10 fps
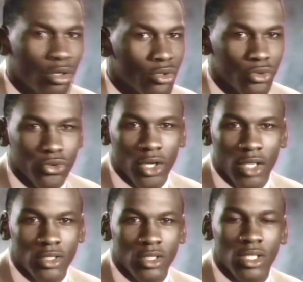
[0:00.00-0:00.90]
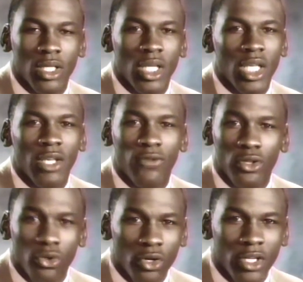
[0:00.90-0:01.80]
Don't do drugs. If
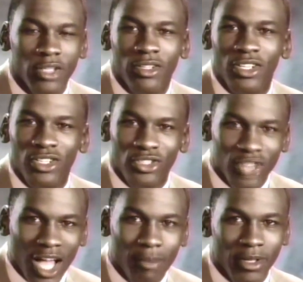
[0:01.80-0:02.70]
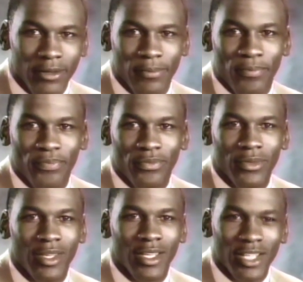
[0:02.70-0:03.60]
you're doing it, stop it.
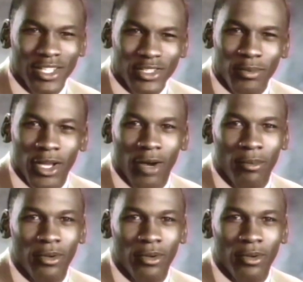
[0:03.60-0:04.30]
Get some help.